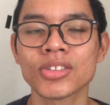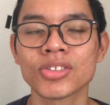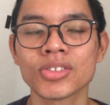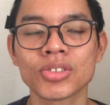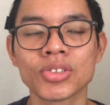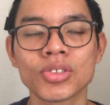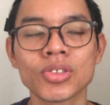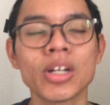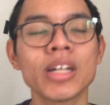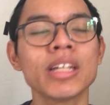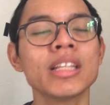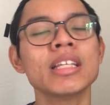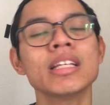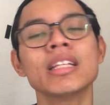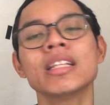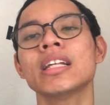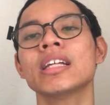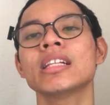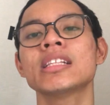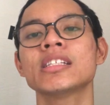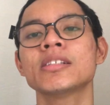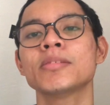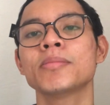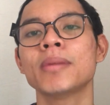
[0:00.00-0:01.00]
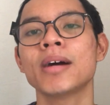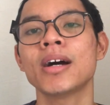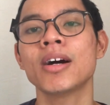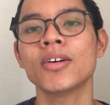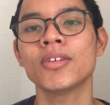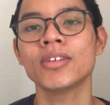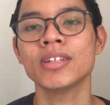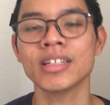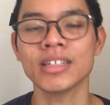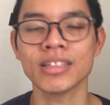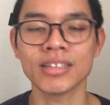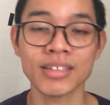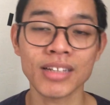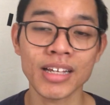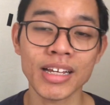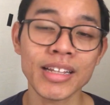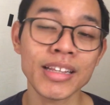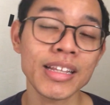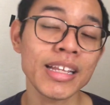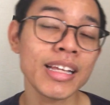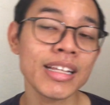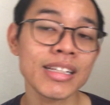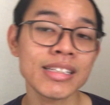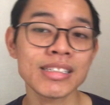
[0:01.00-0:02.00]
So I think that's about it. And
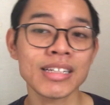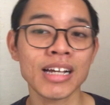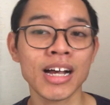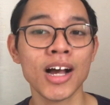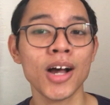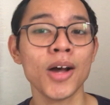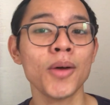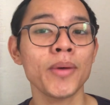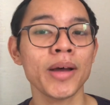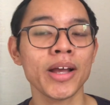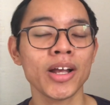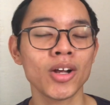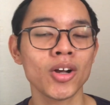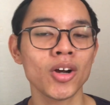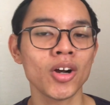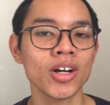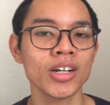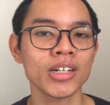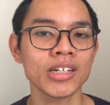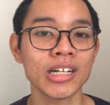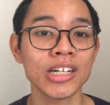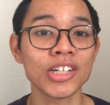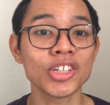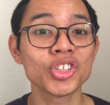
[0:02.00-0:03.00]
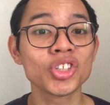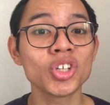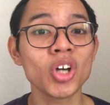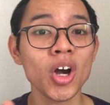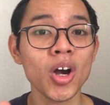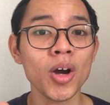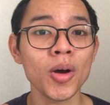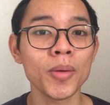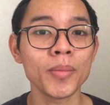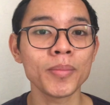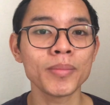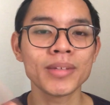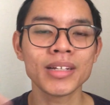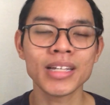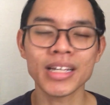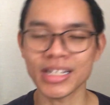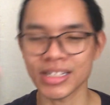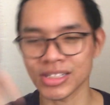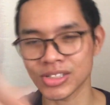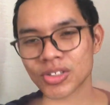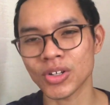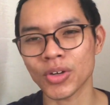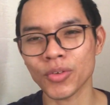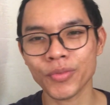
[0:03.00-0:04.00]
that's how I got a job in
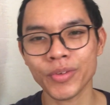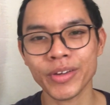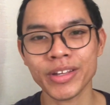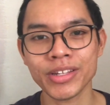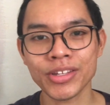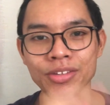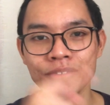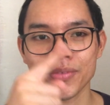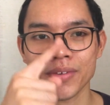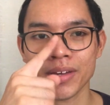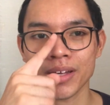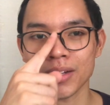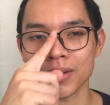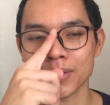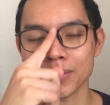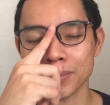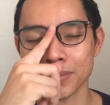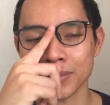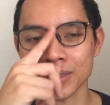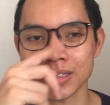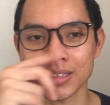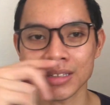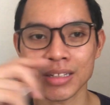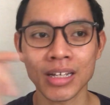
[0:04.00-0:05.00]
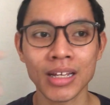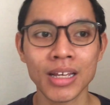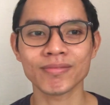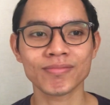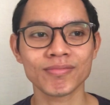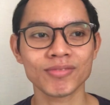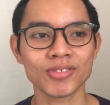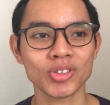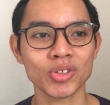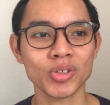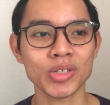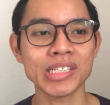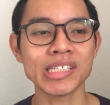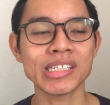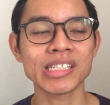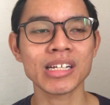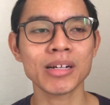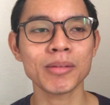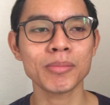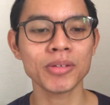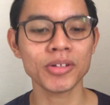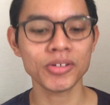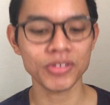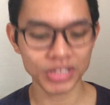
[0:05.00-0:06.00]
software development. So in
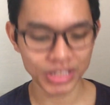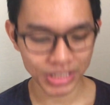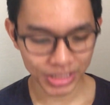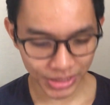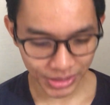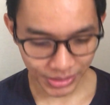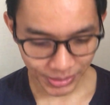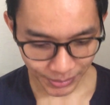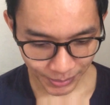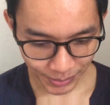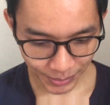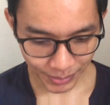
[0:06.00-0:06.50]
summary,